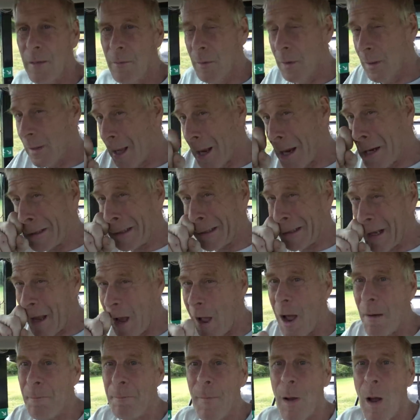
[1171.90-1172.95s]
Loaded
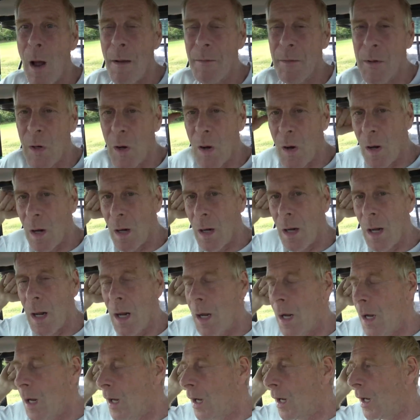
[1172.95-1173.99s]
up. I've got
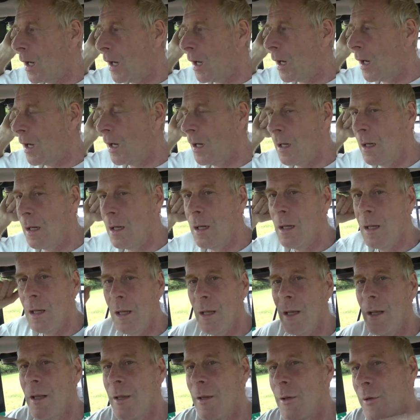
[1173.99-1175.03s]

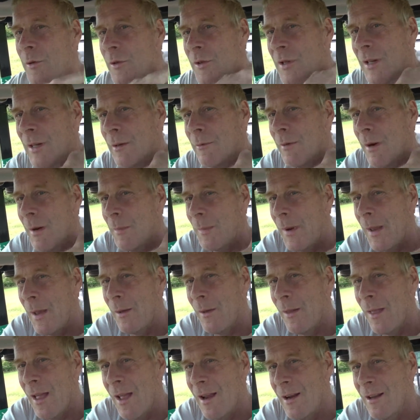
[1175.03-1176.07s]
you can see the rip
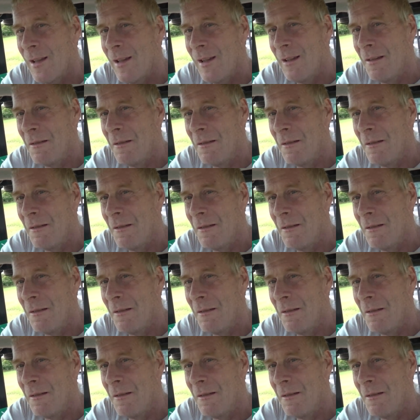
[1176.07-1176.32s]
bell there, look.